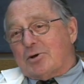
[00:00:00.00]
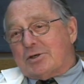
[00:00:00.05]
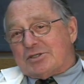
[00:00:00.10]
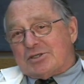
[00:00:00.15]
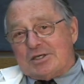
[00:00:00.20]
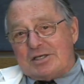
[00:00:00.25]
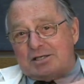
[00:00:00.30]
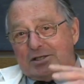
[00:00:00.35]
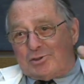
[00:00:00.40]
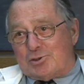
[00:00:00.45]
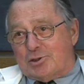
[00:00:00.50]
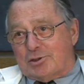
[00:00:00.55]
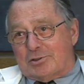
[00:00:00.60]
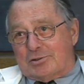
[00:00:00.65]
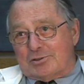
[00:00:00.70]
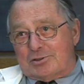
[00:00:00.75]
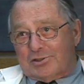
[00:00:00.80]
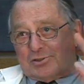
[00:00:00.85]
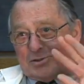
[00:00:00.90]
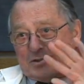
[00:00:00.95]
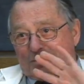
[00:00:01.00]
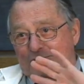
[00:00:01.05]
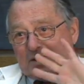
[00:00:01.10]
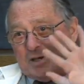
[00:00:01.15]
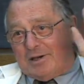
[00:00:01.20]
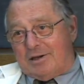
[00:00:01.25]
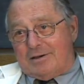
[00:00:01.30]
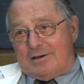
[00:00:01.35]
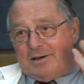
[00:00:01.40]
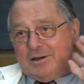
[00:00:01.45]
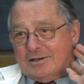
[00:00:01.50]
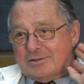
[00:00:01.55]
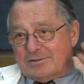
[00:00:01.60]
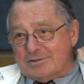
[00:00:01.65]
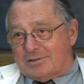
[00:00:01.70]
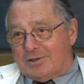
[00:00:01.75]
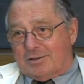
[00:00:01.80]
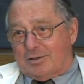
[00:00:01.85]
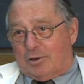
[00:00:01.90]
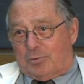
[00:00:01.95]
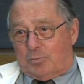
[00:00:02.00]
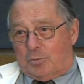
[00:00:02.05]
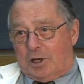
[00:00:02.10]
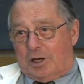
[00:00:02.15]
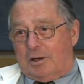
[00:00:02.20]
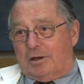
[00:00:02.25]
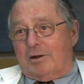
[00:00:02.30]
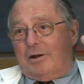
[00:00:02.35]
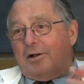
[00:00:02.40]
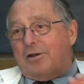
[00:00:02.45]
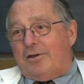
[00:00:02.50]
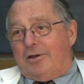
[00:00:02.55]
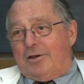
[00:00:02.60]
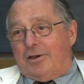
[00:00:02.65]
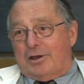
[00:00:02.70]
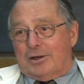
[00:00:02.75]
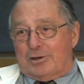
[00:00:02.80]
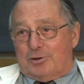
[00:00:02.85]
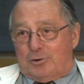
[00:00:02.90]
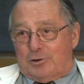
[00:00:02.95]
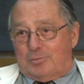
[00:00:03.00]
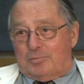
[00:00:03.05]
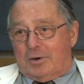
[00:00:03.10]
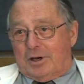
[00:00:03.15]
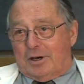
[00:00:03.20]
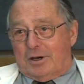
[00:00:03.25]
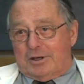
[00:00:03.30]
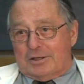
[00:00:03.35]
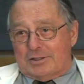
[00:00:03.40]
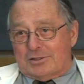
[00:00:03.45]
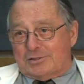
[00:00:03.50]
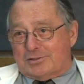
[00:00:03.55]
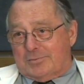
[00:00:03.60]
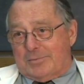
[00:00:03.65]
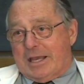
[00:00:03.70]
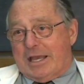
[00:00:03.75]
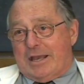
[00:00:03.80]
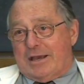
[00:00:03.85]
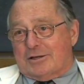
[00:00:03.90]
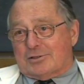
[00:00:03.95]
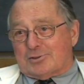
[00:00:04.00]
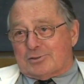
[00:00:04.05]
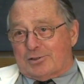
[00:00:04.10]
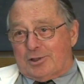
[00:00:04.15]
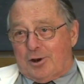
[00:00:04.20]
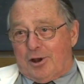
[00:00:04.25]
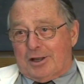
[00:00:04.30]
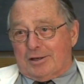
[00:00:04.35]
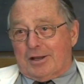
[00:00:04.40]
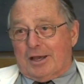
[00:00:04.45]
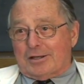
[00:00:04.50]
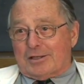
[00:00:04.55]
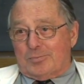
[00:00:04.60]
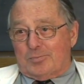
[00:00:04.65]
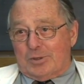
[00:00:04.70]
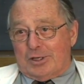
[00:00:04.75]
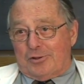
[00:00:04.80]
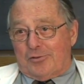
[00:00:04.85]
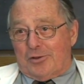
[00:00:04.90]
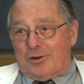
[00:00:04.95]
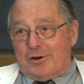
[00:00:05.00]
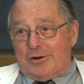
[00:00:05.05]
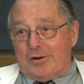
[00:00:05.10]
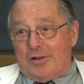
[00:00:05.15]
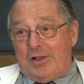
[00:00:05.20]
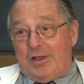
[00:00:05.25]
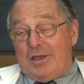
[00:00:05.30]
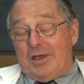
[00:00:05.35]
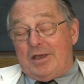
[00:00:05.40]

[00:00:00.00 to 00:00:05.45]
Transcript: so it's easier just to say ah, it's a goomba, and a goomba is a mass that ought not to be there.